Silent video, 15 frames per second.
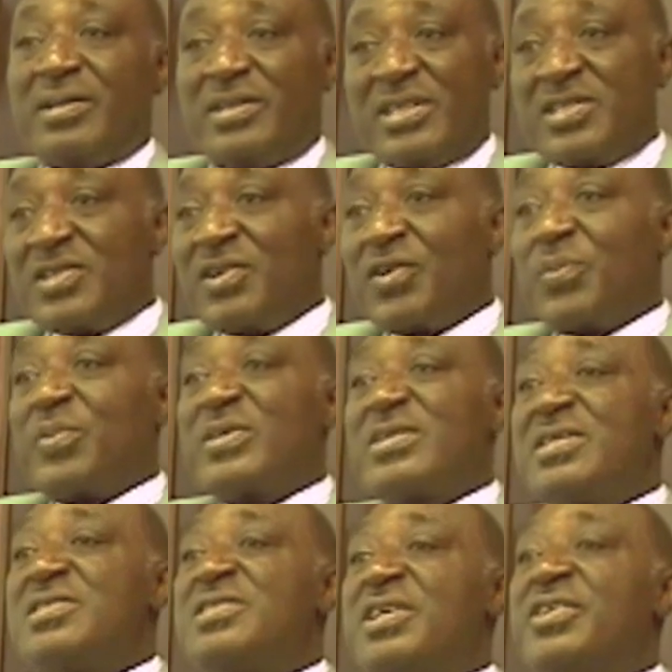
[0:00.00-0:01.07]
This
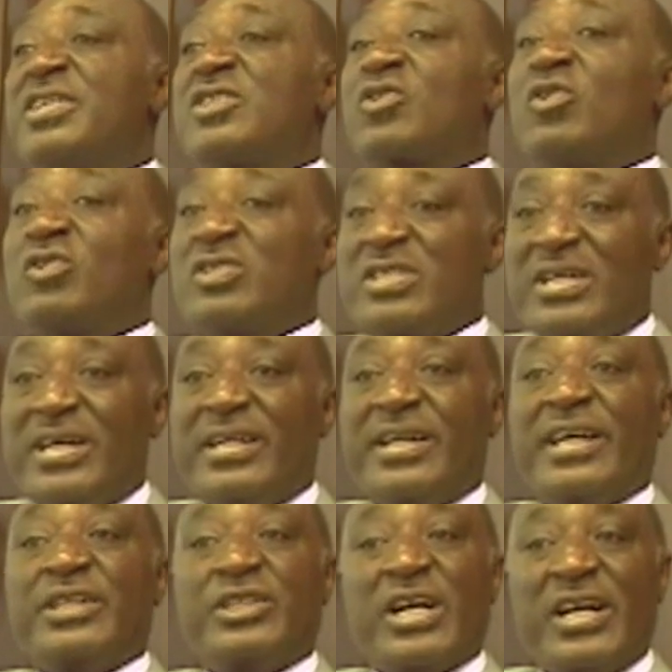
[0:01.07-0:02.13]
represents serious
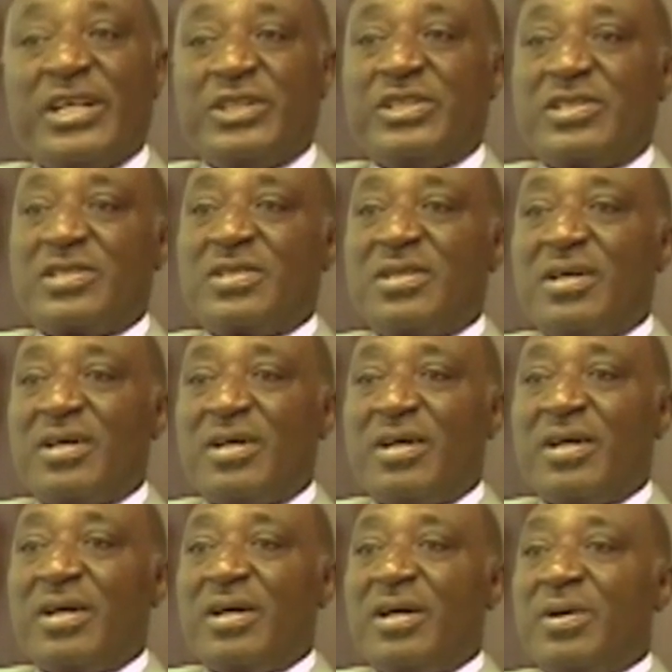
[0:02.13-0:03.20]
constraints and challenges,
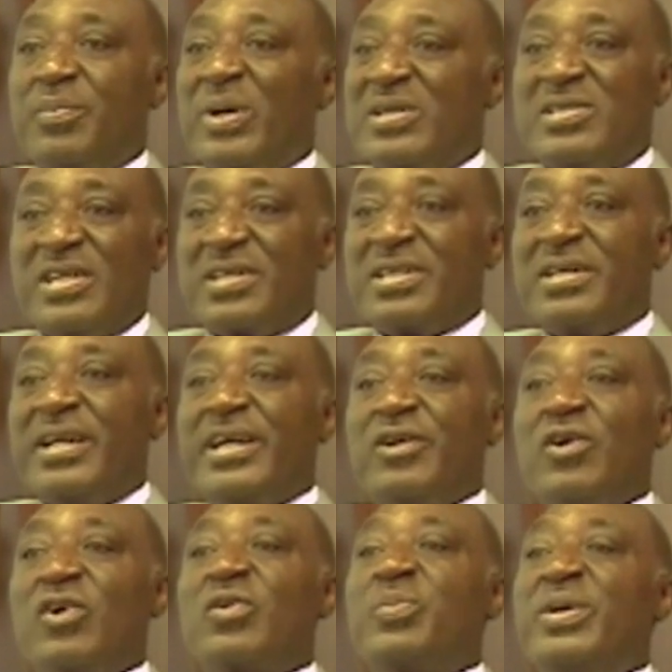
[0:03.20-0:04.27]
but certainly
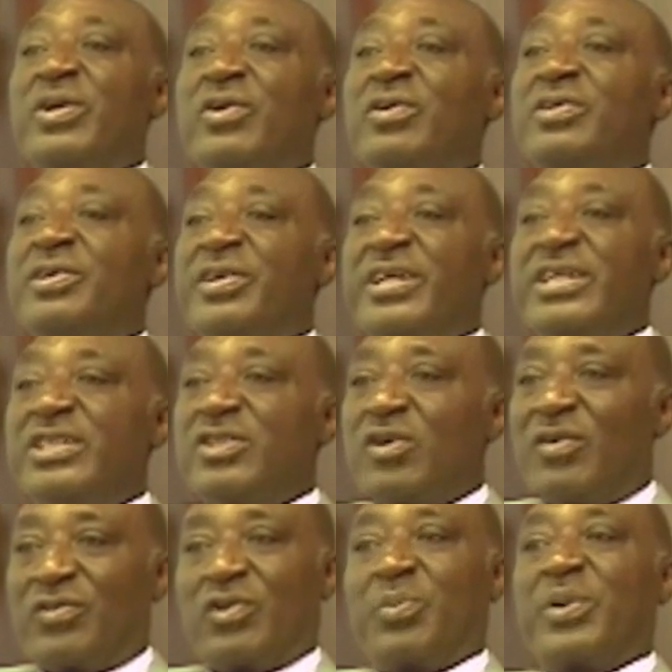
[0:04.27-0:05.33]
not beyond the reach
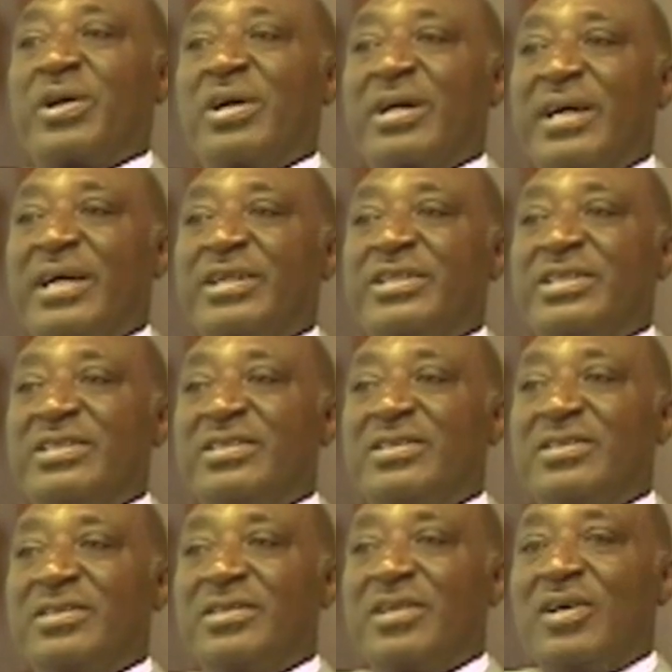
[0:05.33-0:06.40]
of tropical countries,
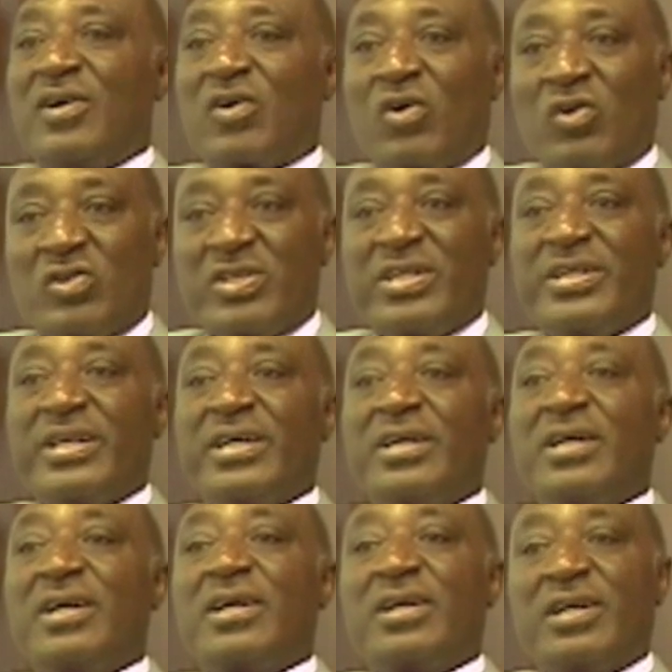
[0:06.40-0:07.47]
considering
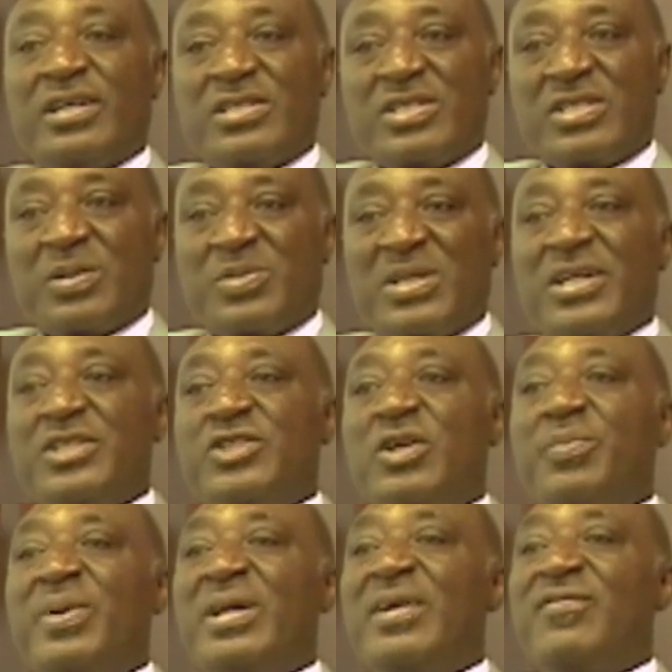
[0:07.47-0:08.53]
the substantial
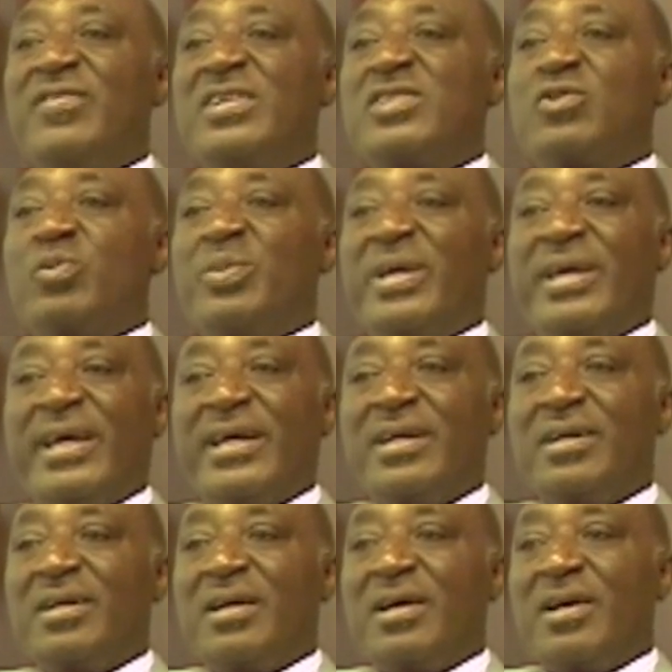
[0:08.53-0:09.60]
benefits to be
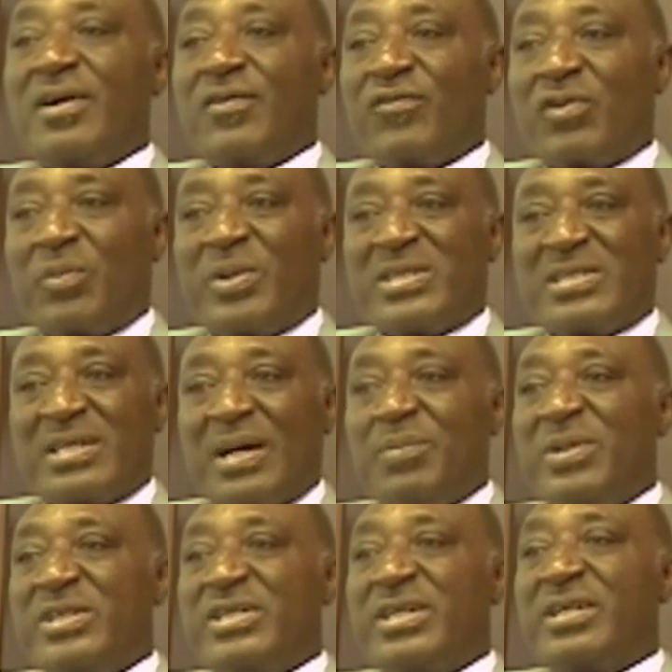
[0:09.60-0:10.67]
gained from
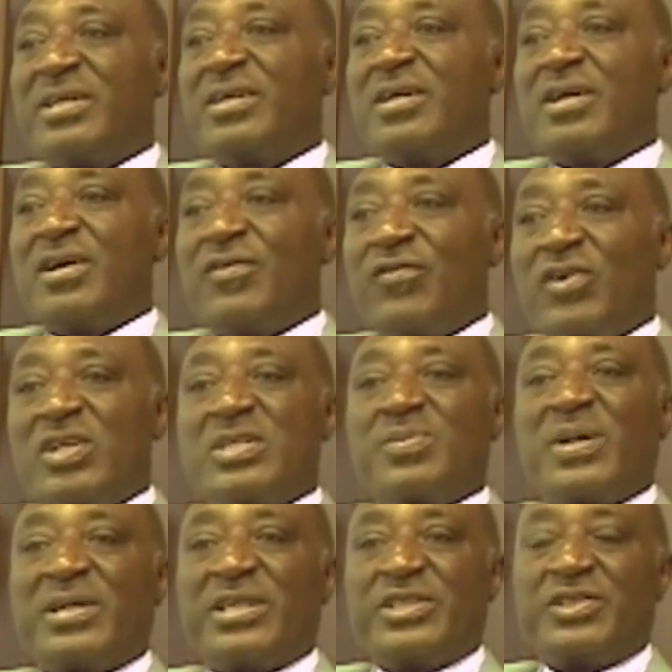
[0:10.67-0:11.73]
establishing forest
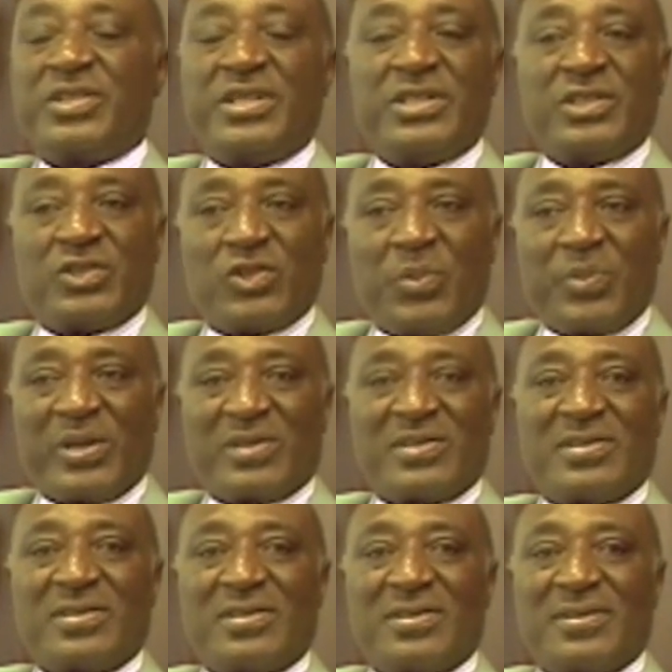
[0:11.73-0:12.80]
plantation in the
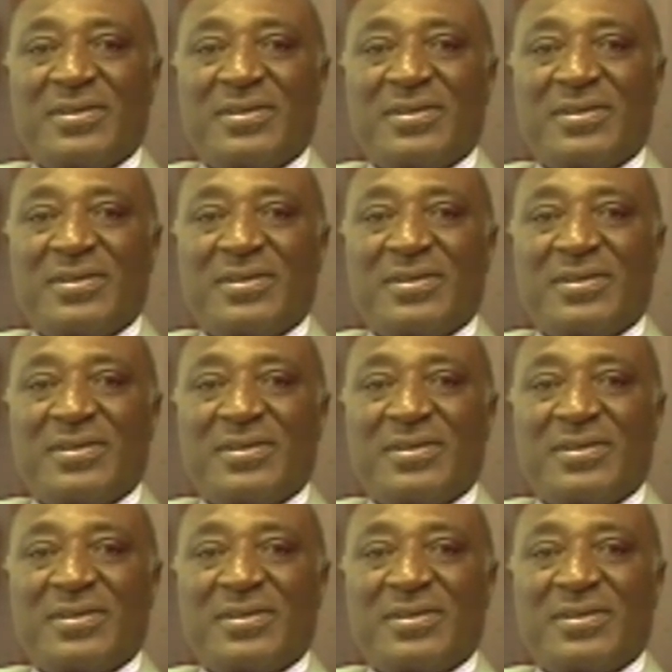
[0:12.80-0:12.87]
tropics.